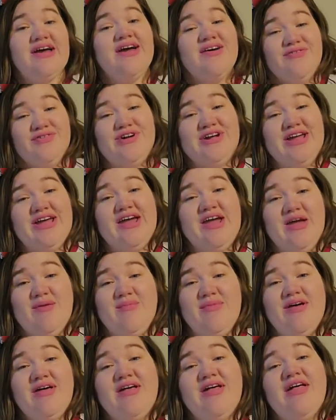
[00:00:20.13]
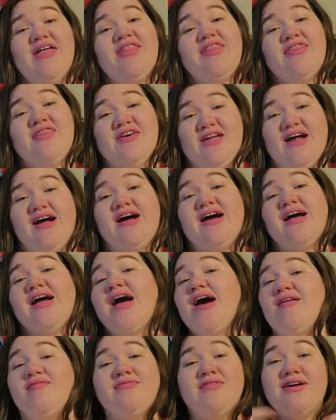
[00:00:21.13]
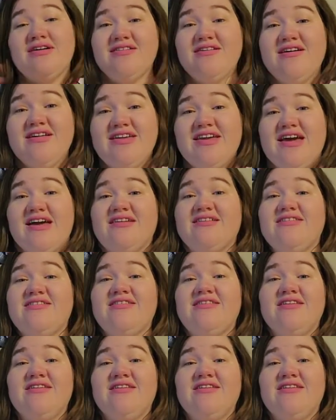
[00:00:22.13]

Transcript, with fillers: ever game that I have not done yet.